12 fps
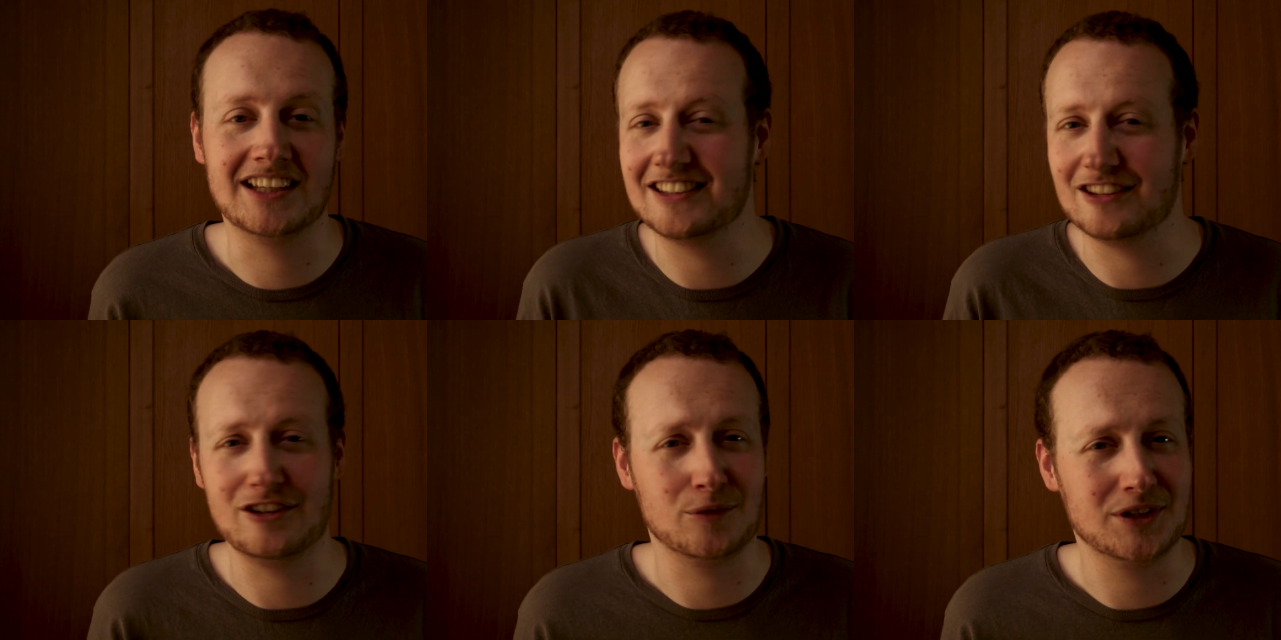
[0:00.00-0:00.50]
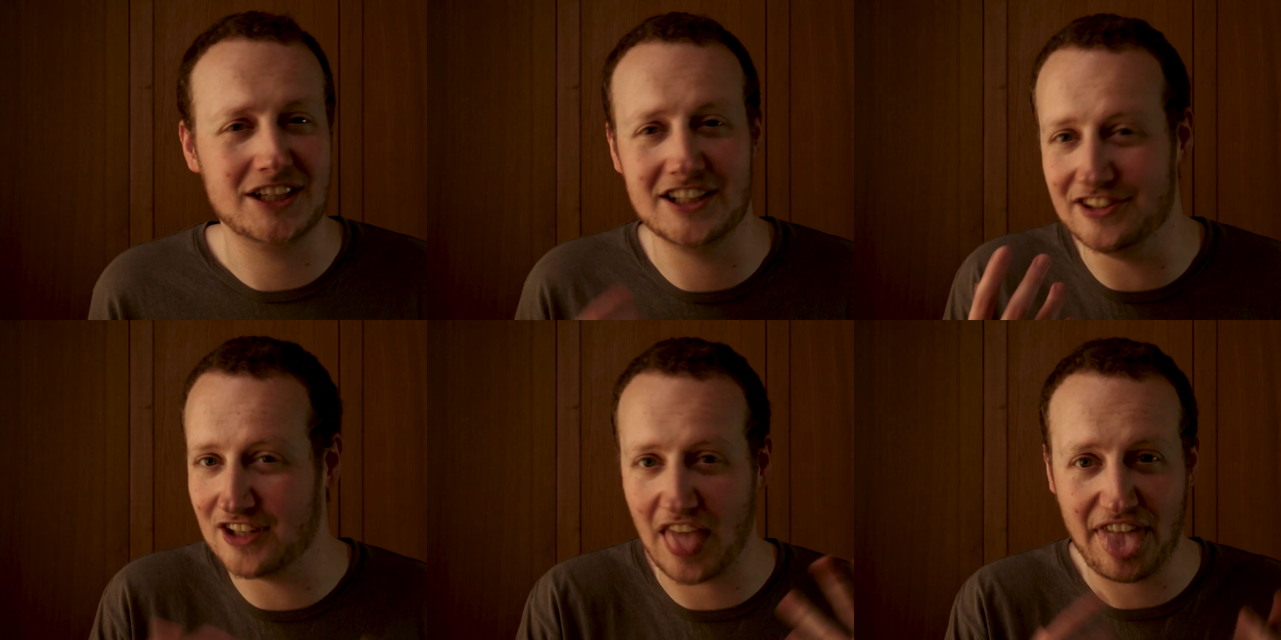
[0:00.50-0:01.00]
a lot of
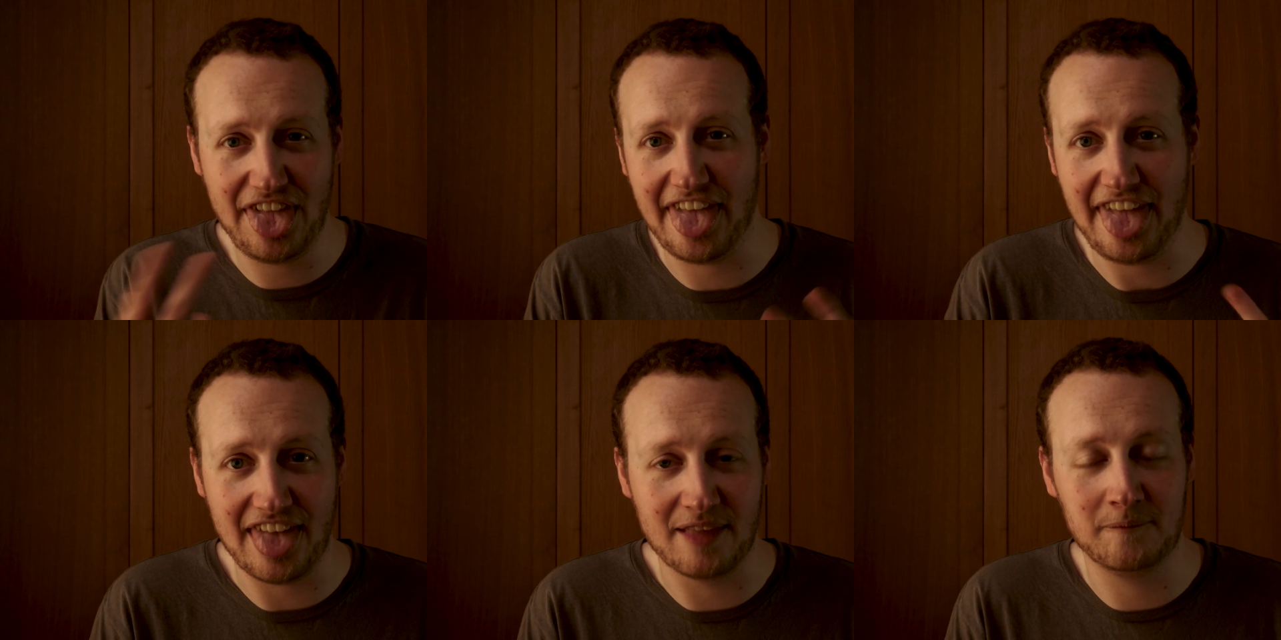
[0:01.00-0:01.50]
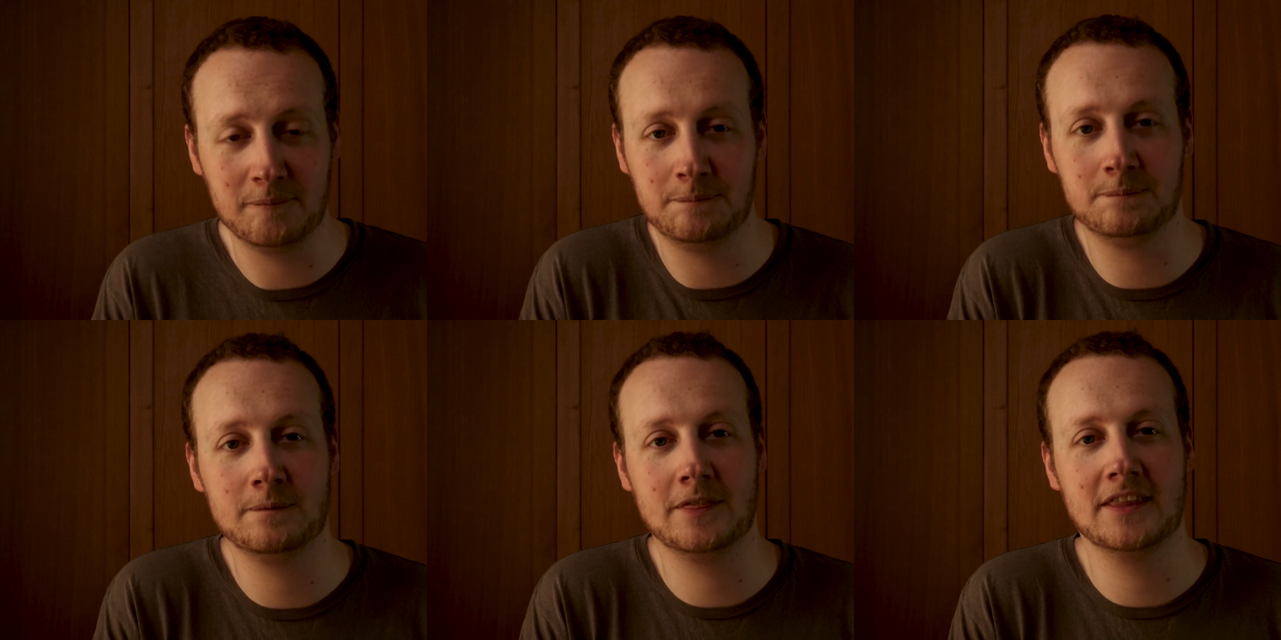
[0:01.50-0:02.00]
words.
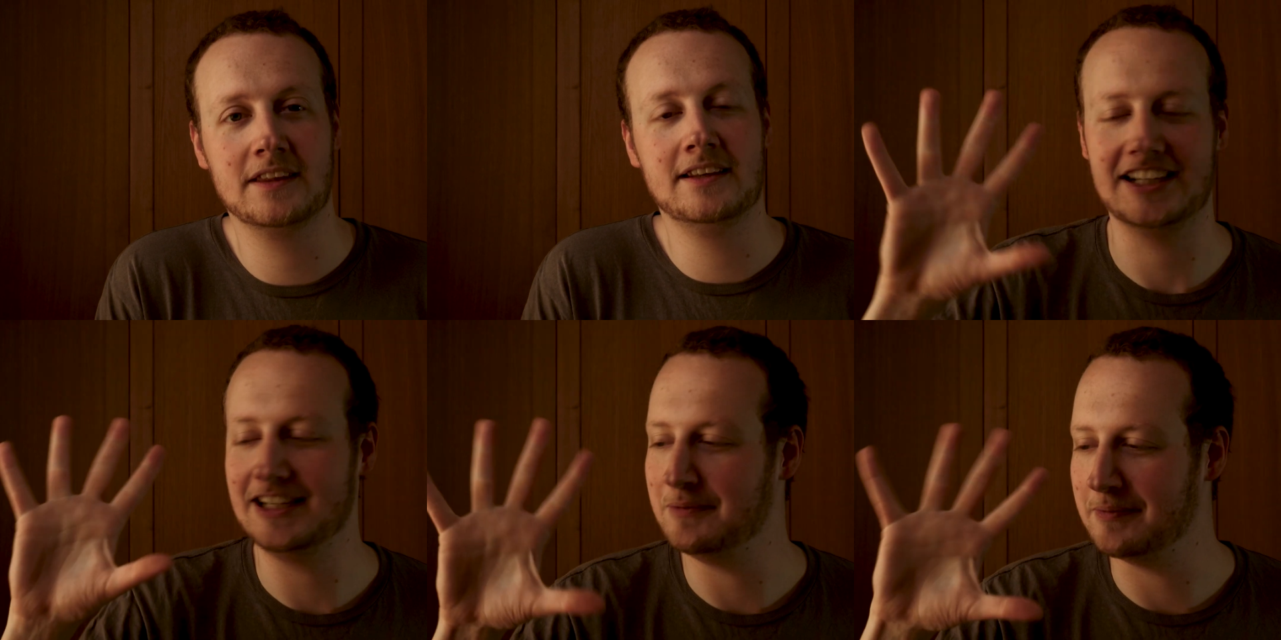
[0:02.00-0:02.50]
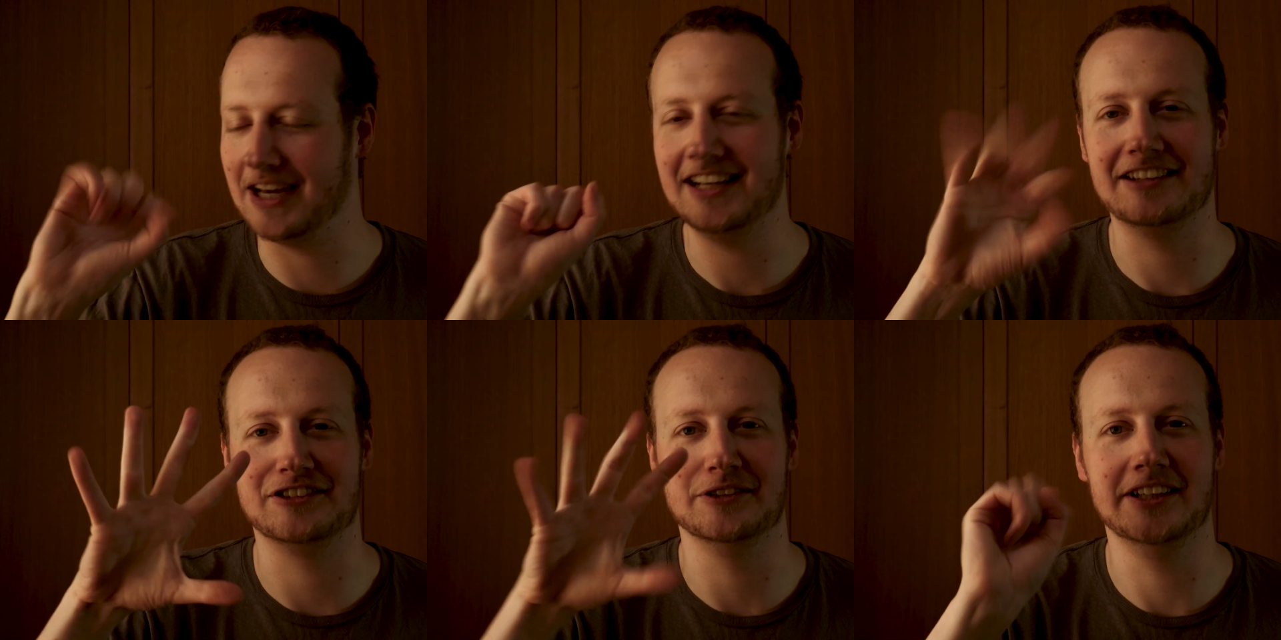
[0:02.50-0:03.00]
I keep my hand out too